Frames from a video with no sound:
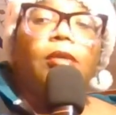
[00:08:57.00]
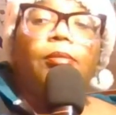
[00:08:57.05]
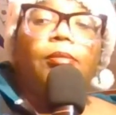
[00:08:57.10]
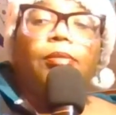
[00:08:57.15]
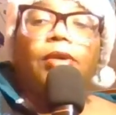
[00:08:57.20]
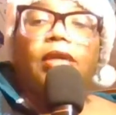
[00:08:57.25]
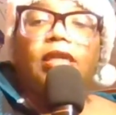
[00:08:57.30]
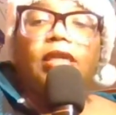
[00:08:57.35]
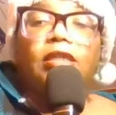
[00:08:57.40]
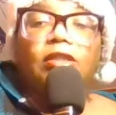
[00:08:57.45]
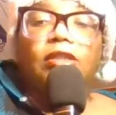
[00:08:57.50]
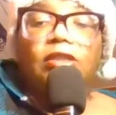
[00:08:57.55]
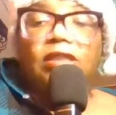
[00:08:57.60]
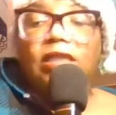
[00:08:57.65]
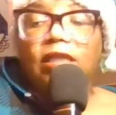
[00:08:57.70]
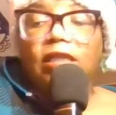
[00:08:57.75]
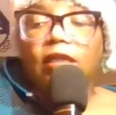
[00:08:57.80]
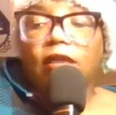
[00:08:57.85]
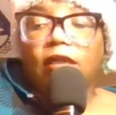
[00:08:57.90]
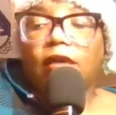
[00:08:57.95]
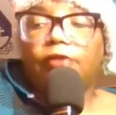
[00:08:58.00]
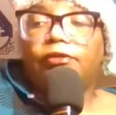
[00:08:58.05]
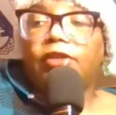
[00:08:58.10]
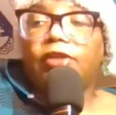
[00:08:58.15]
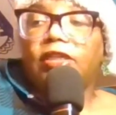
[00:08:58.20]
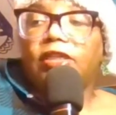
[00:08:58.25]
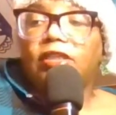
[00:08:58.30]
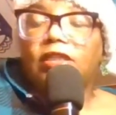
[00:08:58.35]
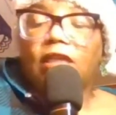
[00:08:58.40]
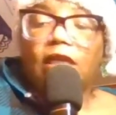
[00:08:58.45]
But he's seen enough and
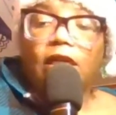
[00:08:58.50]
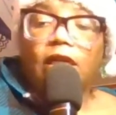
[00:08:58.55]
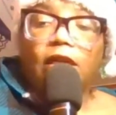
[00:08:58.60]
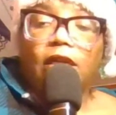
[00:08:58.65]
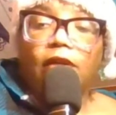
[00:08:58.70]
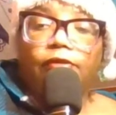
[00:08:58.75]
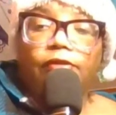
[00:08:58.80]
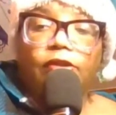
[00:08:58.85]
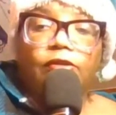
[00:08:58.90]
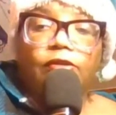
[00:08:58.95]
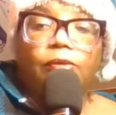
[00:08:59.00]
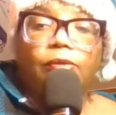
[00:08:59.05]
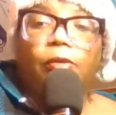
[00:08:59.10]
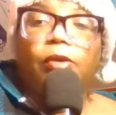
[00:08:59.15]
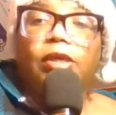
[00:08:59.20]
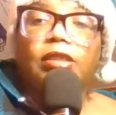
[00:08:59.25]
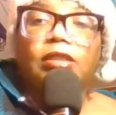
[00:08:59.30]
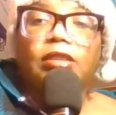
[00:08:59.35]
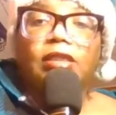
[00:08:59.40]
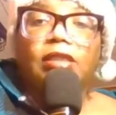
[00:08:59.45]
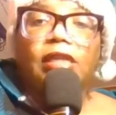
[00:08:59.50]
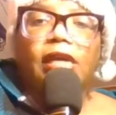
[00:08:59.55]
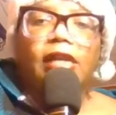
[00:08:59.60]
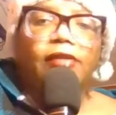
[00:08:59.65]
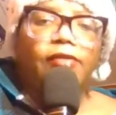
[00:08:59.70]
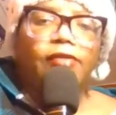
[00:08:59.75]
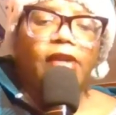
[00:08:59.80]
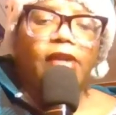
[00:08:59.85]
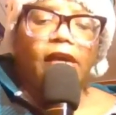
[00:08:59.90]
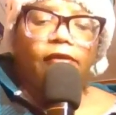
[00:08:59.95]
he's done enough at this point to not
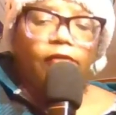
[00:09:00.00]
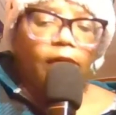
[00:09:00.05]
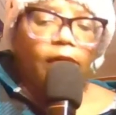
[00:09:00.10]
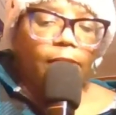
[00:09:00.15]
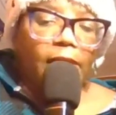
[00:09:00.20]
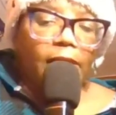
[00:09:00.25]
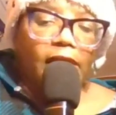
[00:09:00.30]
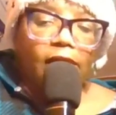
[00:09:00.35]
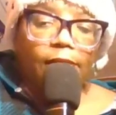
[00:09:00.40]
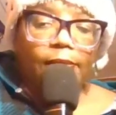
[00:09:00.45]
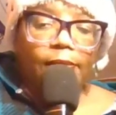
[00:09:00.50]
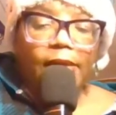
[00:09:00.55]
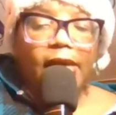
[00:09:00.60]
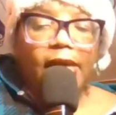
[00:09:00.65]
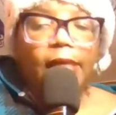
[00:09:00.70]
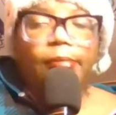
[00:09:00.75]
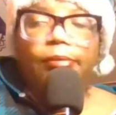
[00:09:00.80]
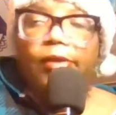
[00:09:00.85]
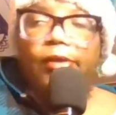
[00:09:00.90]
even have anybody debate,